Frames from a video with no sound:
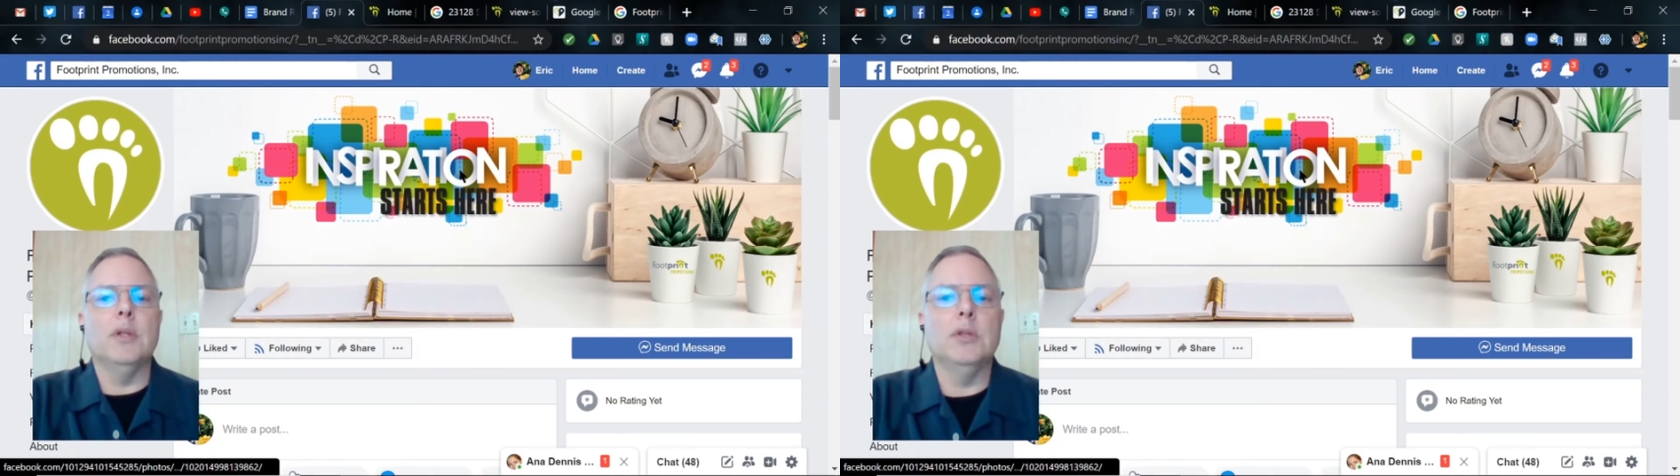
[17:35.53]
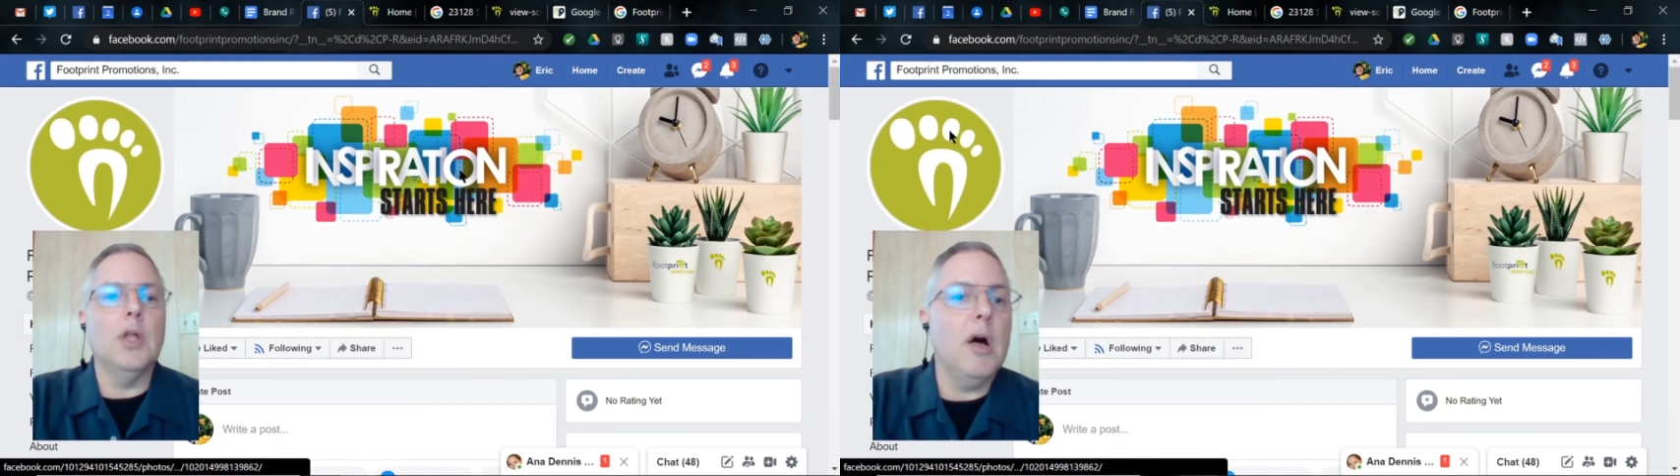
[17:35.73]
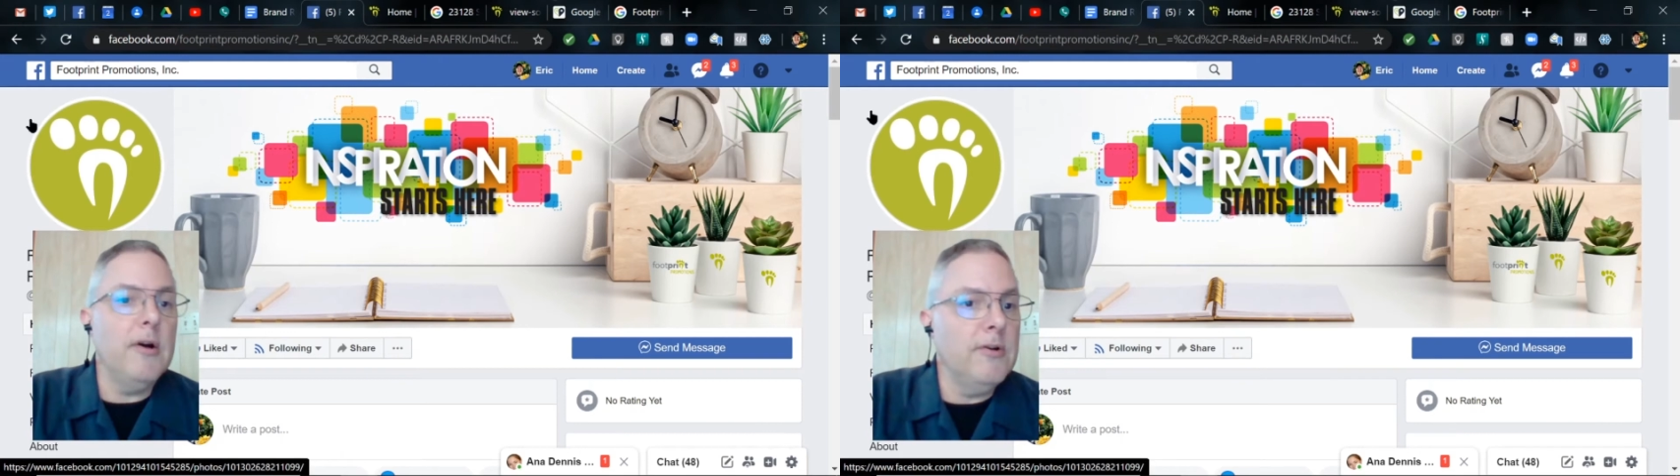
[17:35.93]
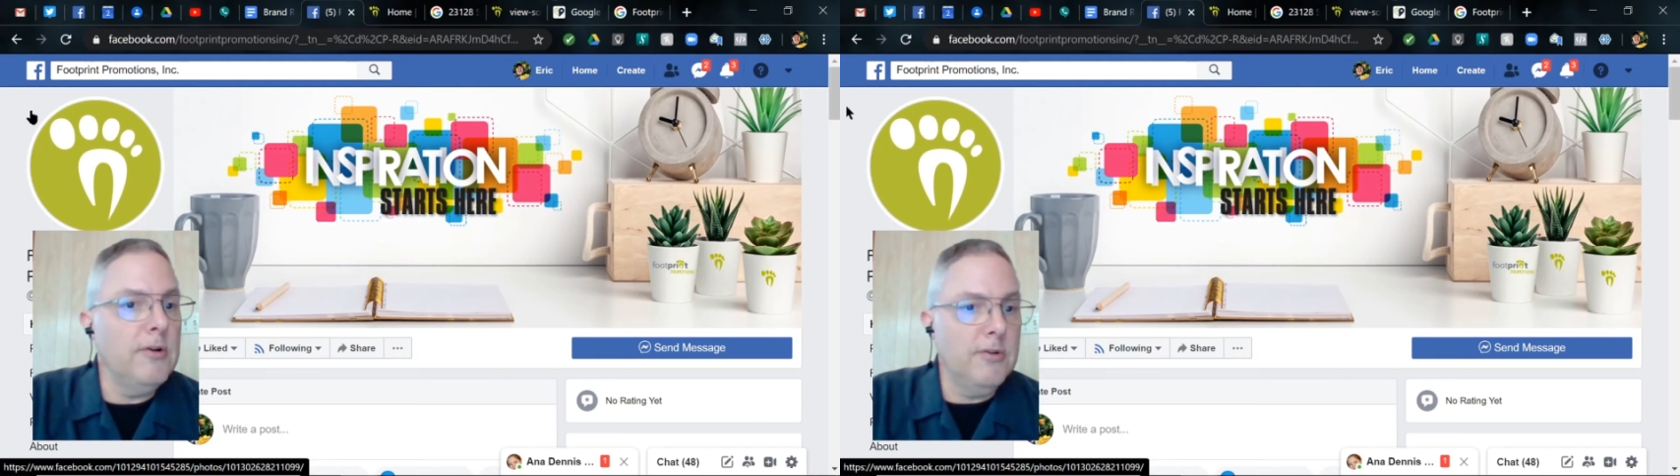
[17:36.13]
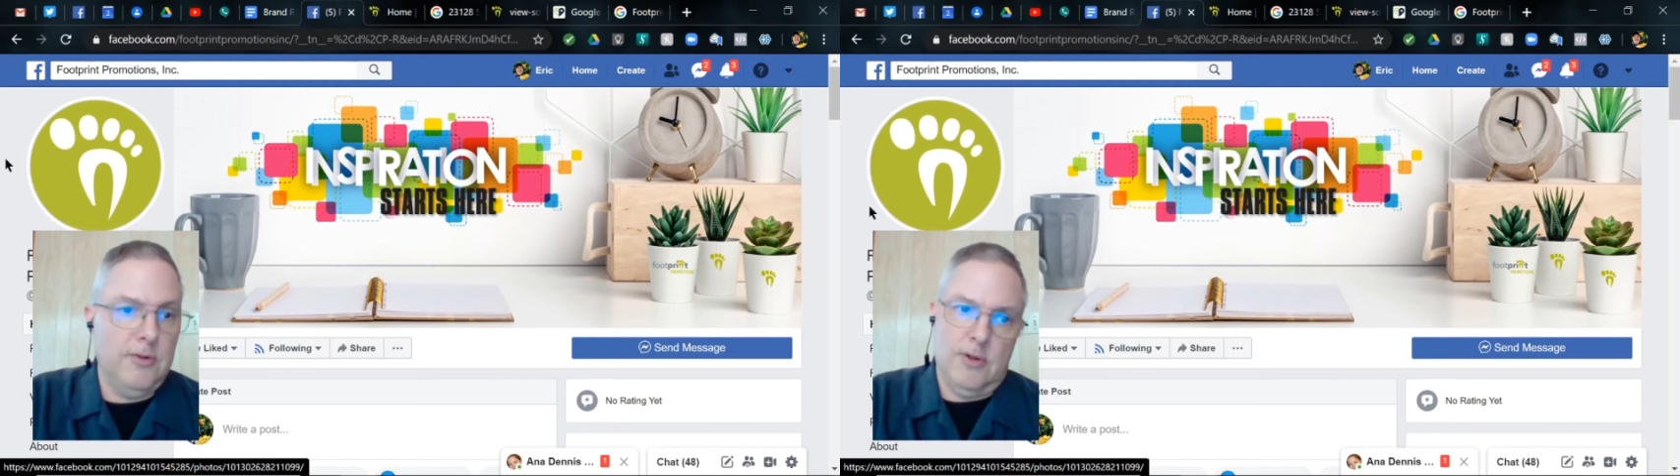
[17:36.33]

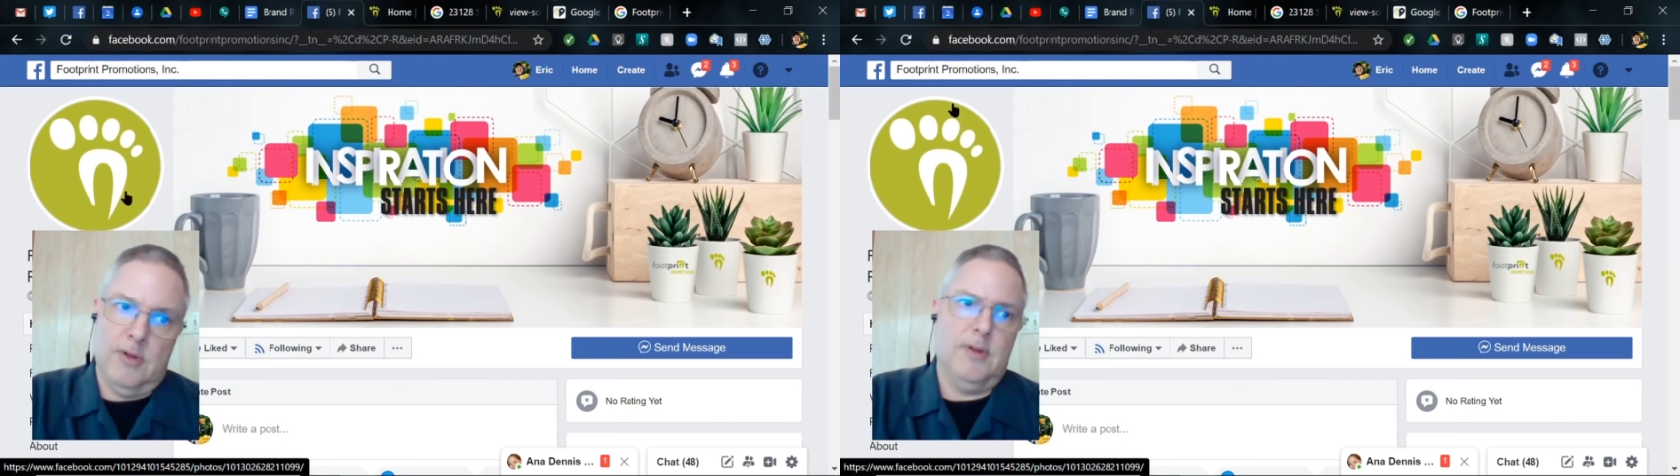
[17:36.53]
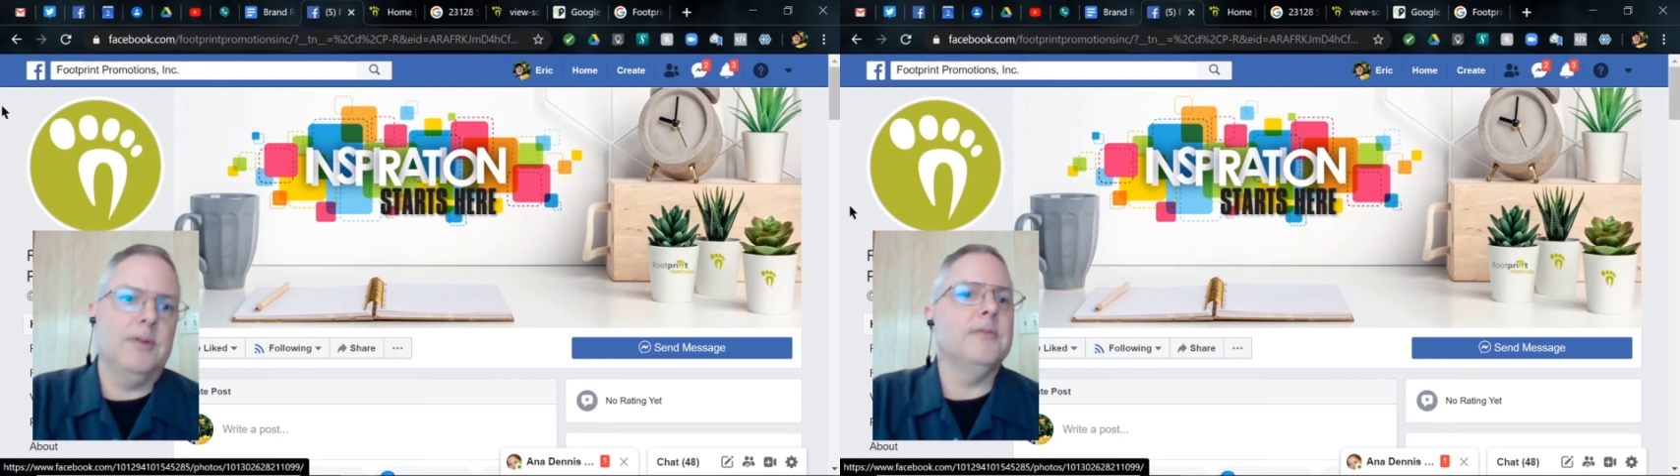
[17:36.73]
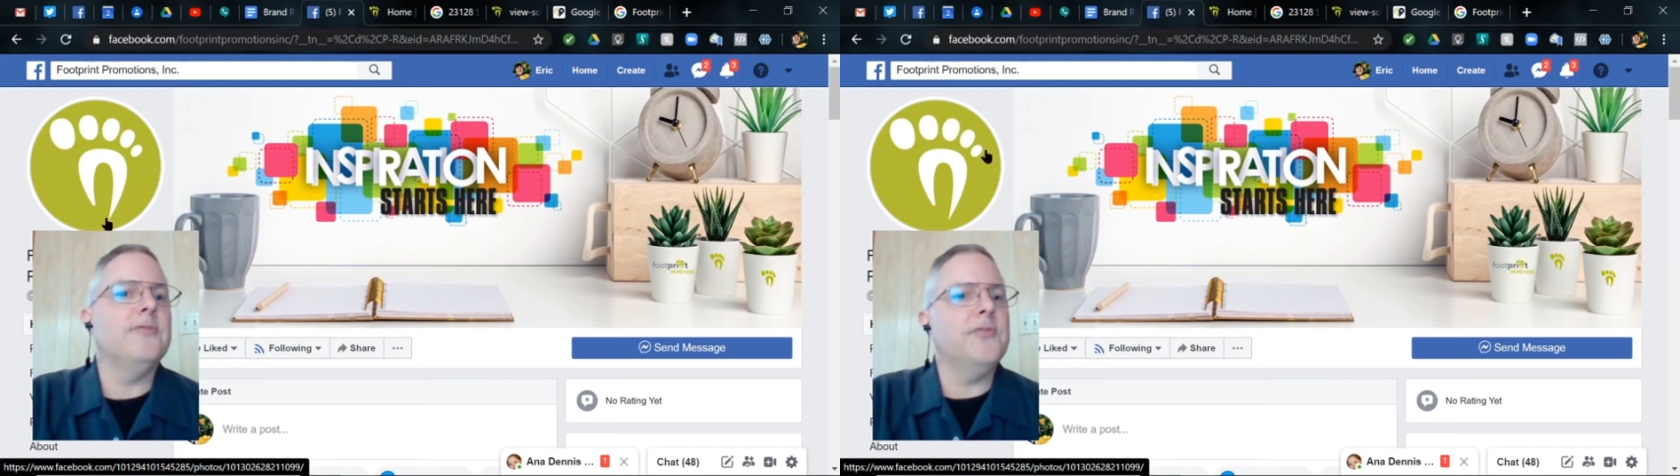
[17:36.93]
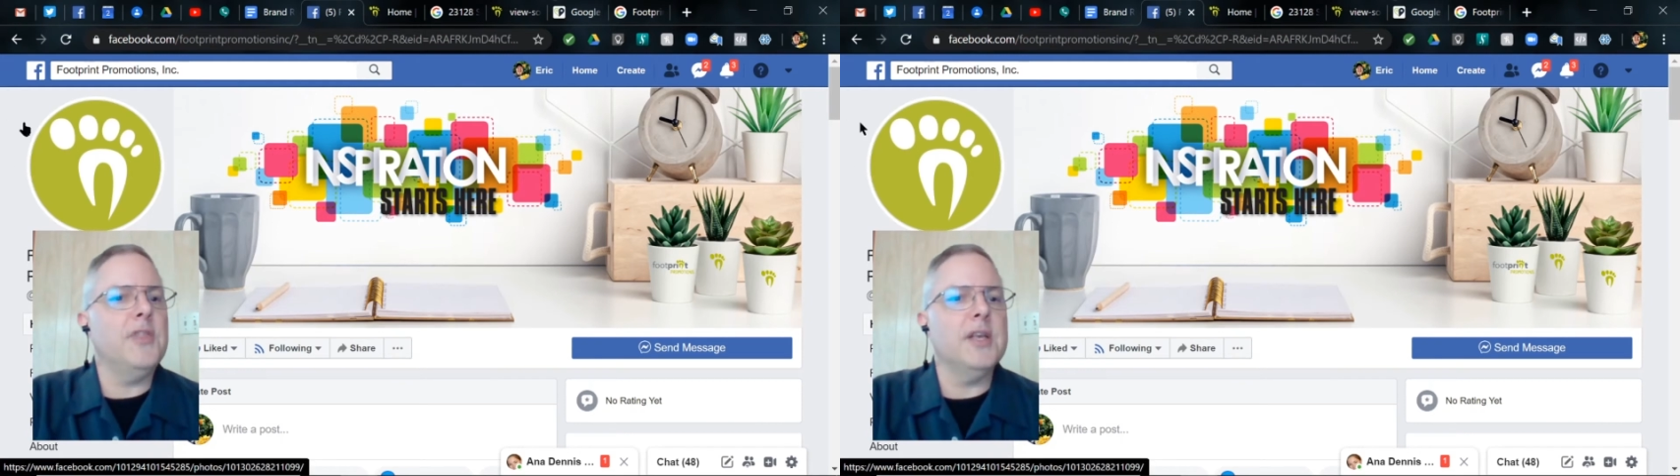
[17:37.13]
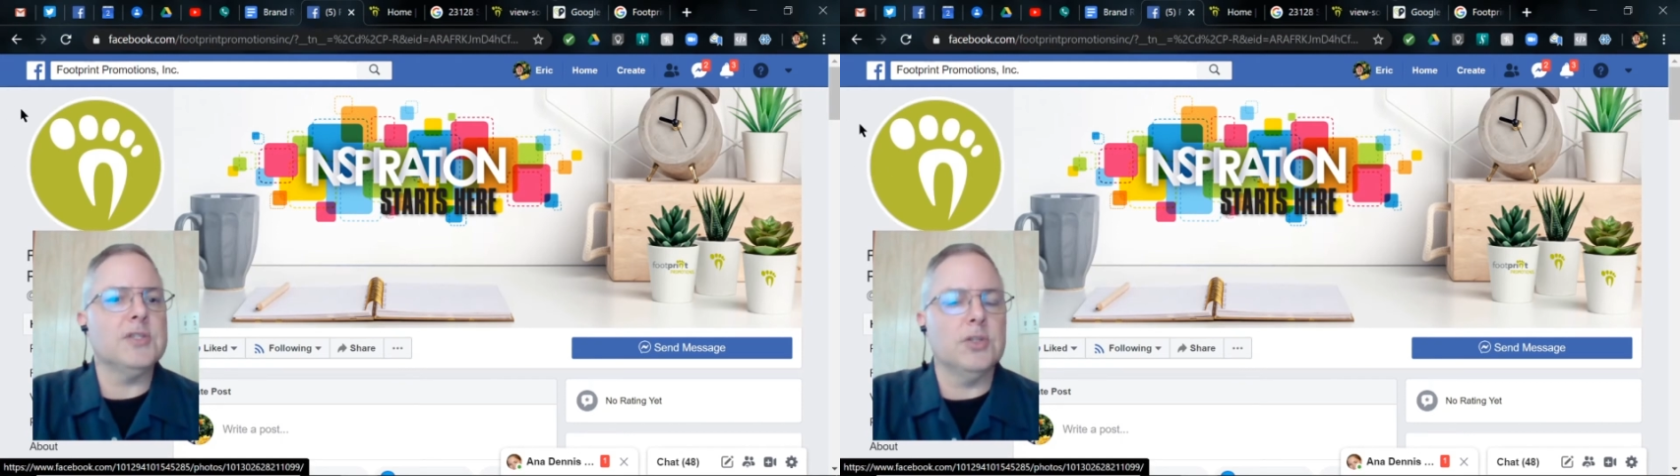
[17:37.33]
Love
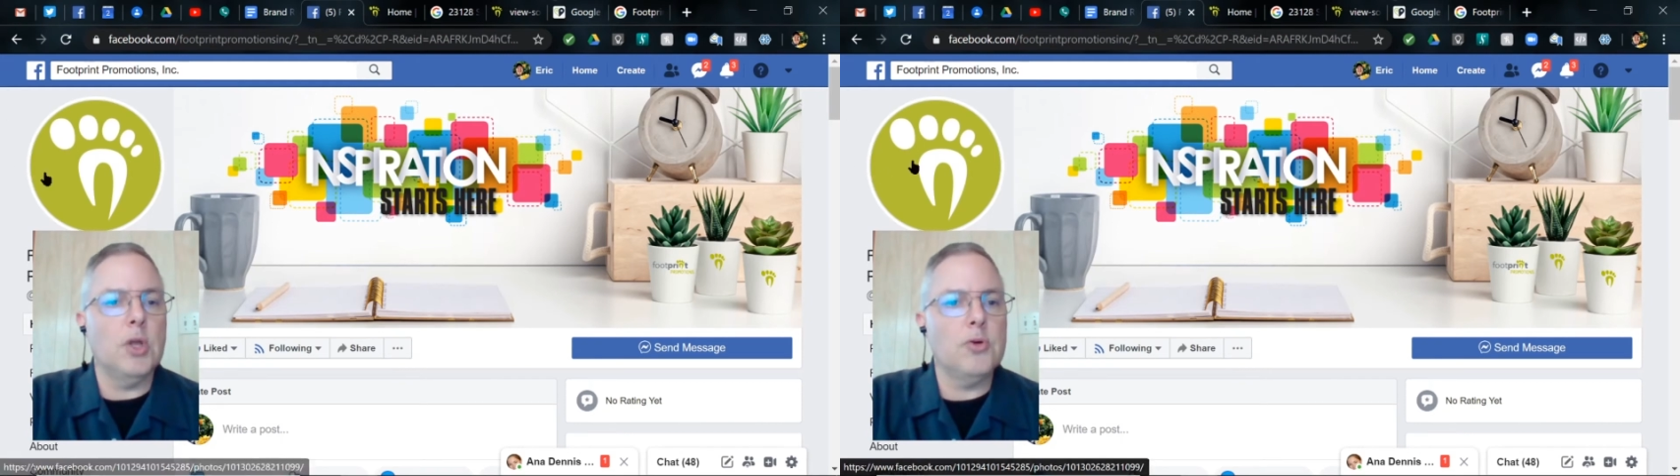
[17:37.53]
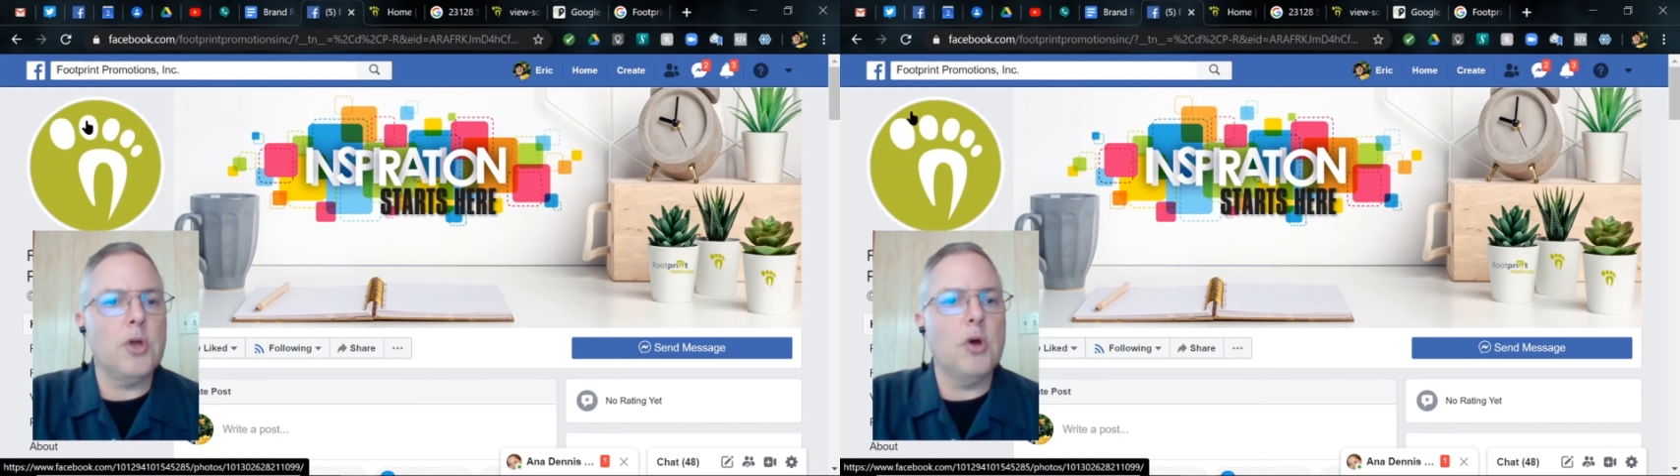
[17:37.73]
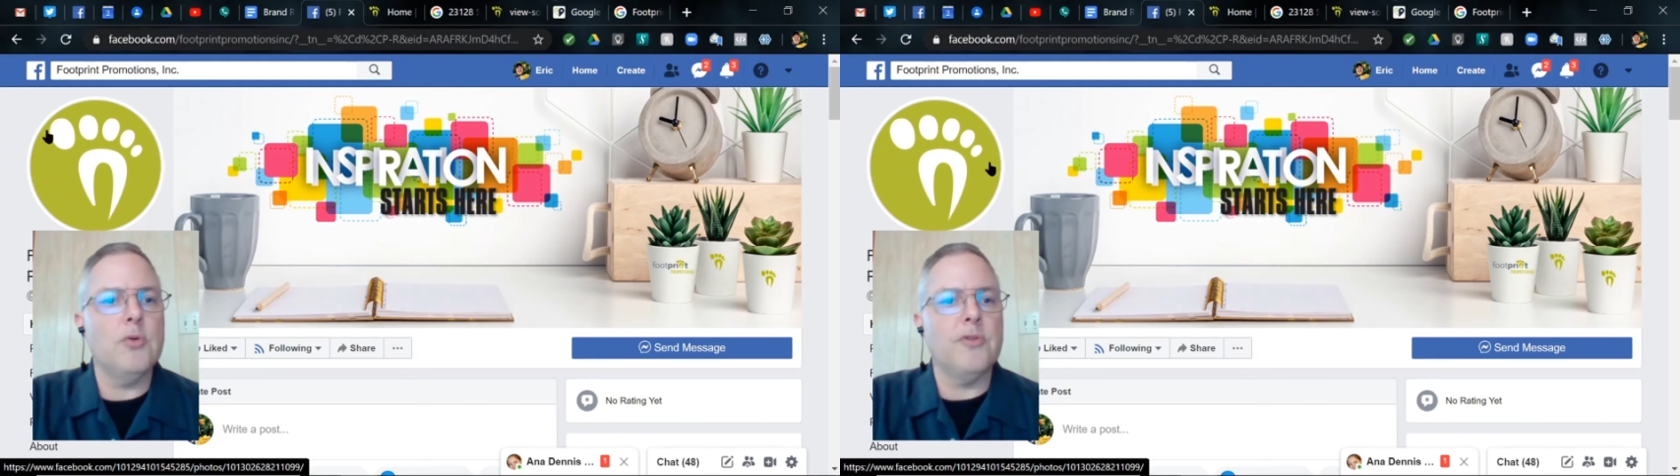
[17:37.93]
this logo.